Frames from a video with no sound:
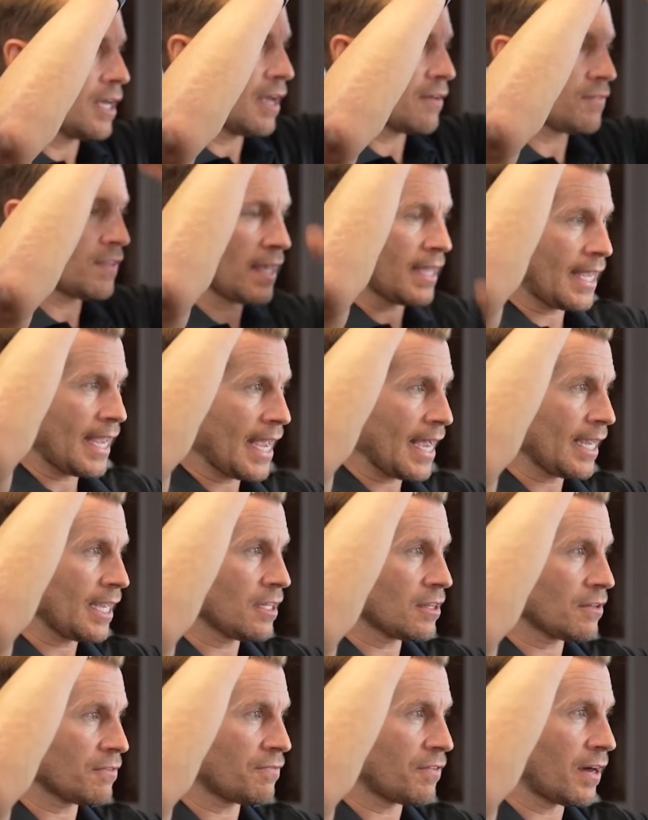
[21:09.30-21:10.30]
If they can't
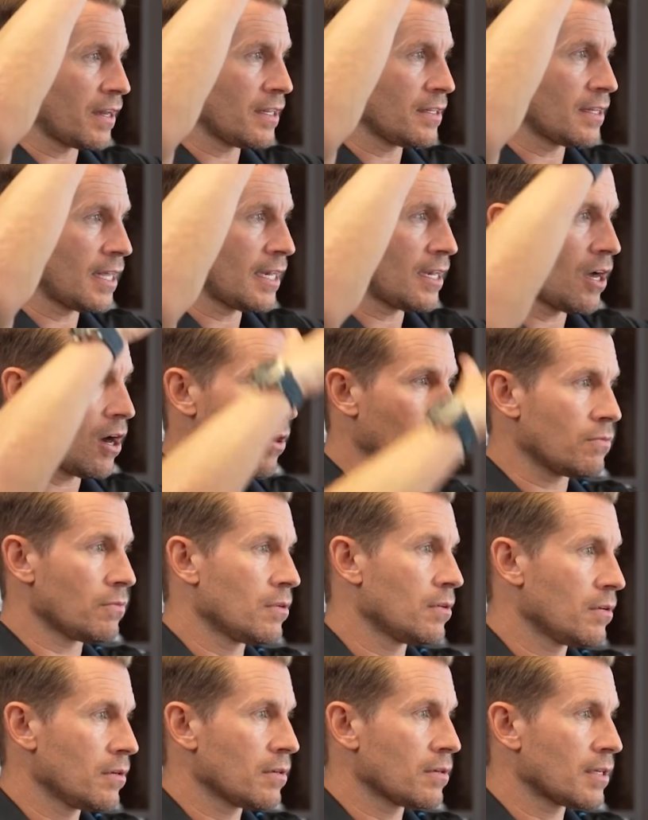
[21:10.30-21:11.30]
get the funding, they don't
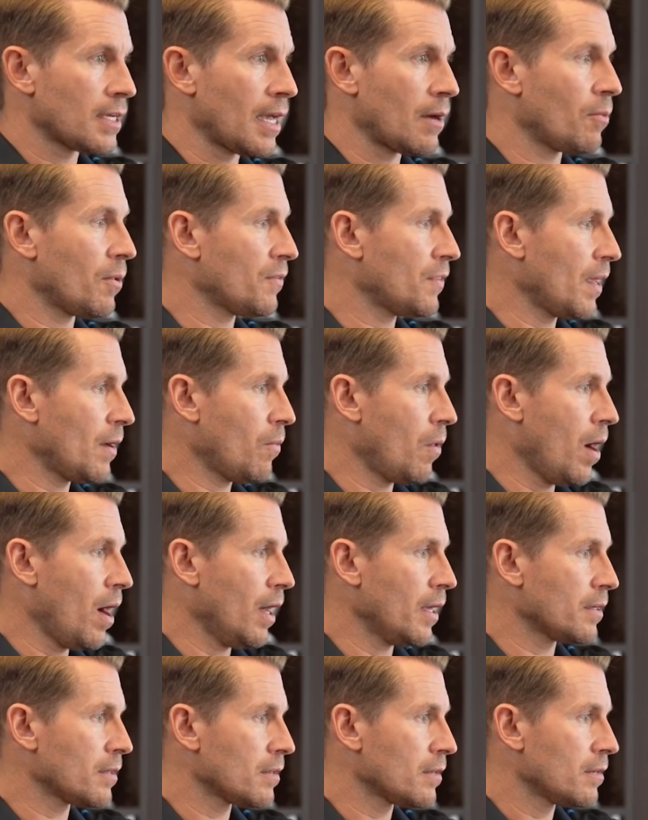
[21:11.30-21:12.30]
get what they
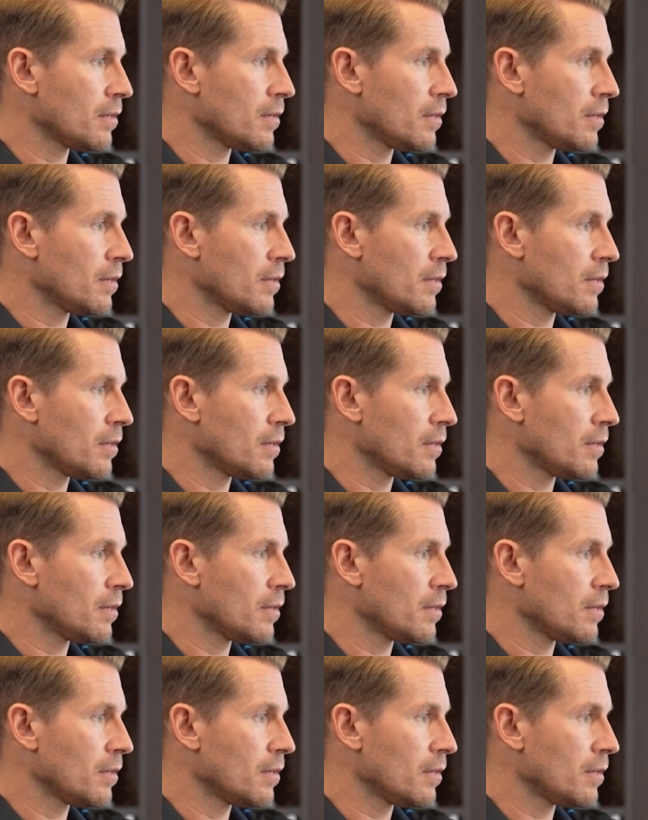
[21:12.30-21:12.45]
want.